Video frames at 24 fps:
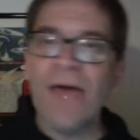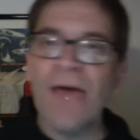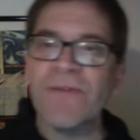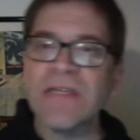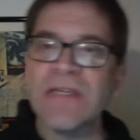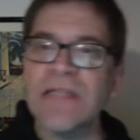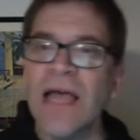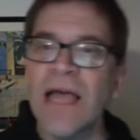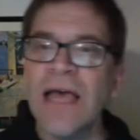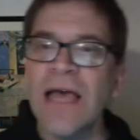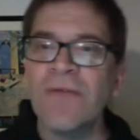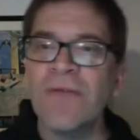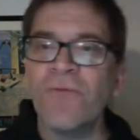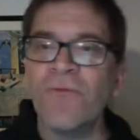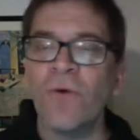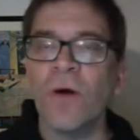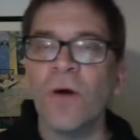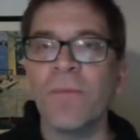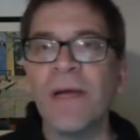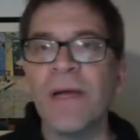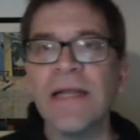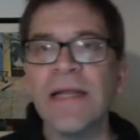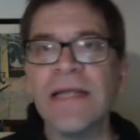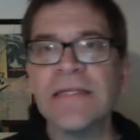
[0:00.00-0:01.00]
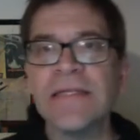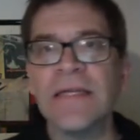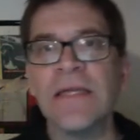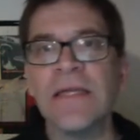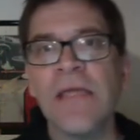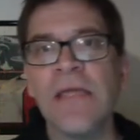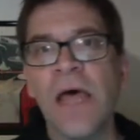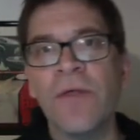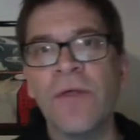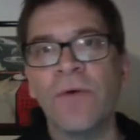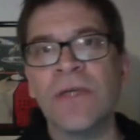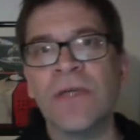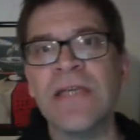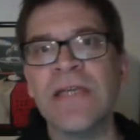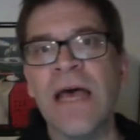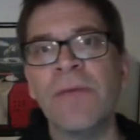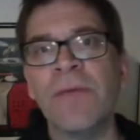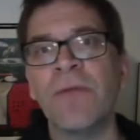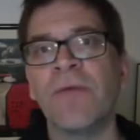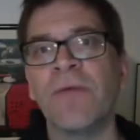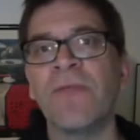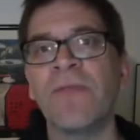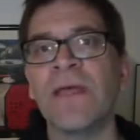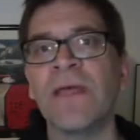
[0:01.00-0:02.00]
a slide for, but as another
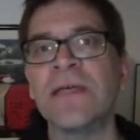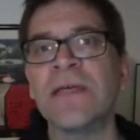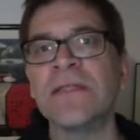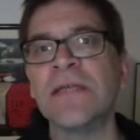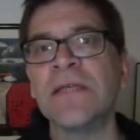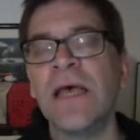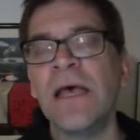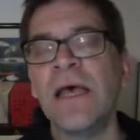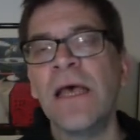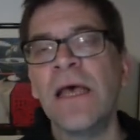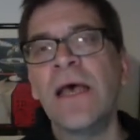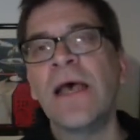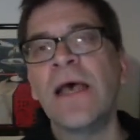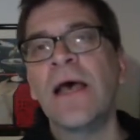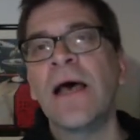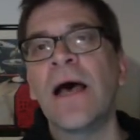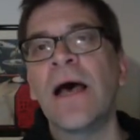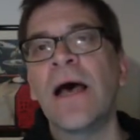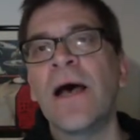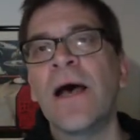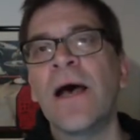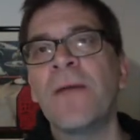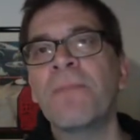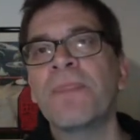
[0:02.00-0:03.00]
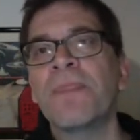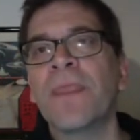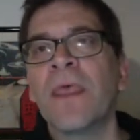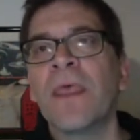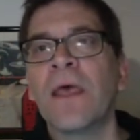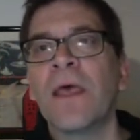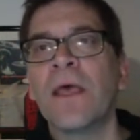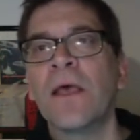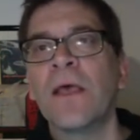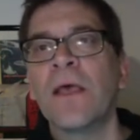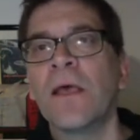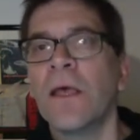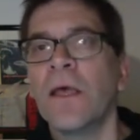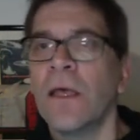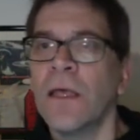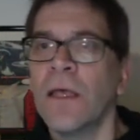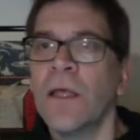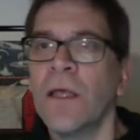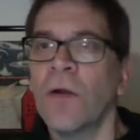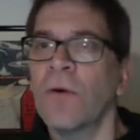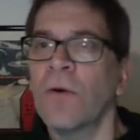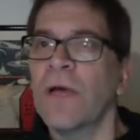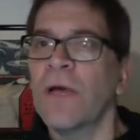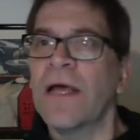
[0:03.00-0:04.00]
example of this,
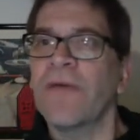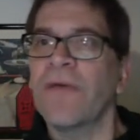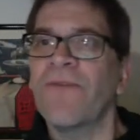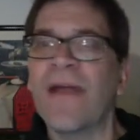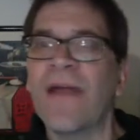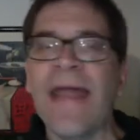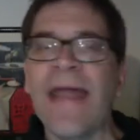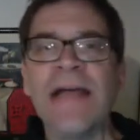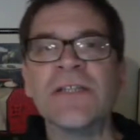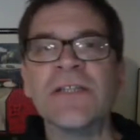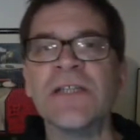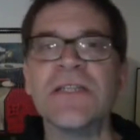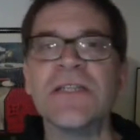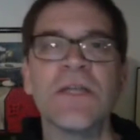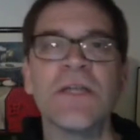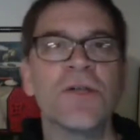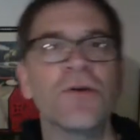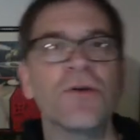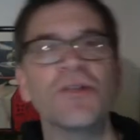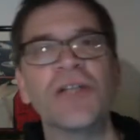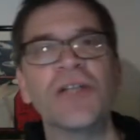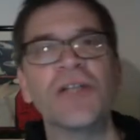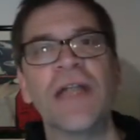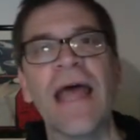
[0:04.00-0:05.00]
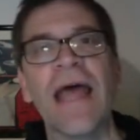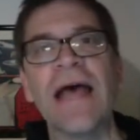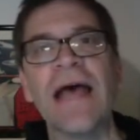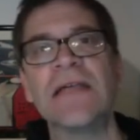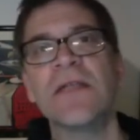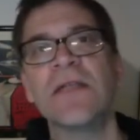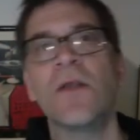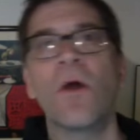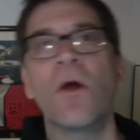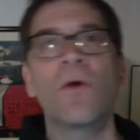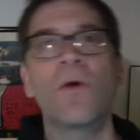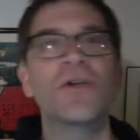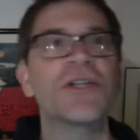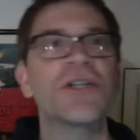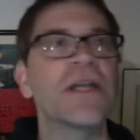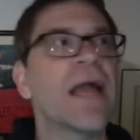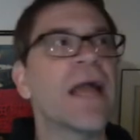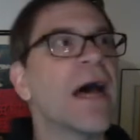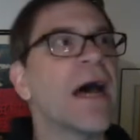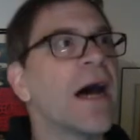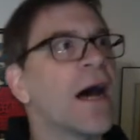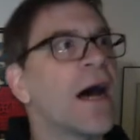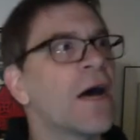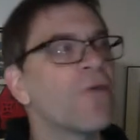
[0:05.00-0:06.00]
a financial institution has a notion
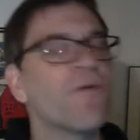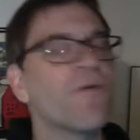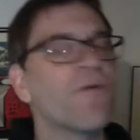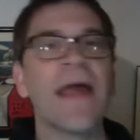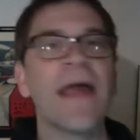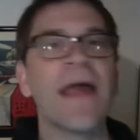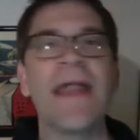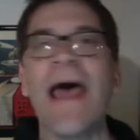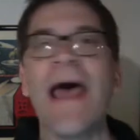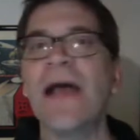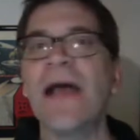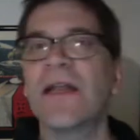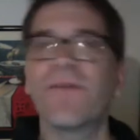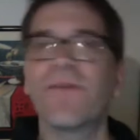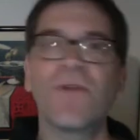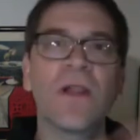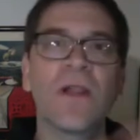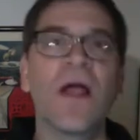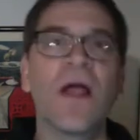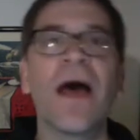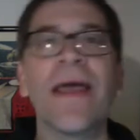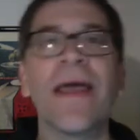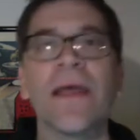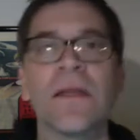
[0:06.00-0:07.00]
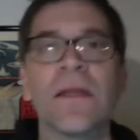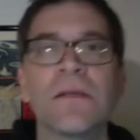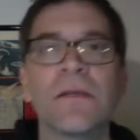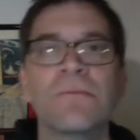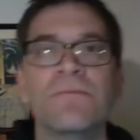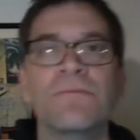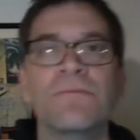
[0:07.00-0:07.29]
of an active client.